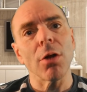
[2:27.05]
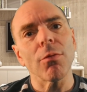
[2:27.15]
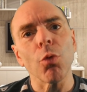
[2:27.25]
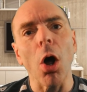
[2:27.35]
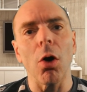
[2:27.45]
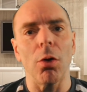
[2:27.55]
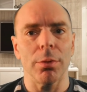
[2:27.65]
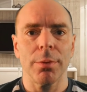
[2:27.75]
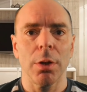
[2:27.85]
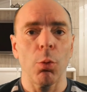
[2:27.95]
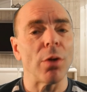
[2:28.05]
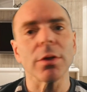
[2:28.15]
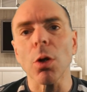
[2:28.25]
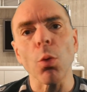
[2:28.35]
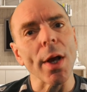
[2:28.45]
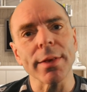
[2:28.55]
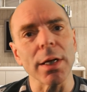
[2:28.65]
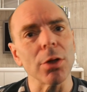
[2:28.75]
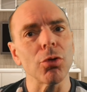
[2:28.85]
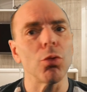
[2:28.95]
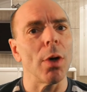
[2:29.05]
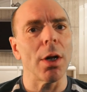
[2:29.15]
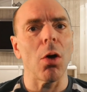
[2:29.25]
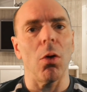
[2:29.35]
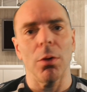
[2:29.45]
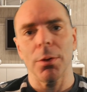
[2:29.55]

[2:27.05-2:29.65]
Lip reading: of wrong. Wasn't the right thing to do at all.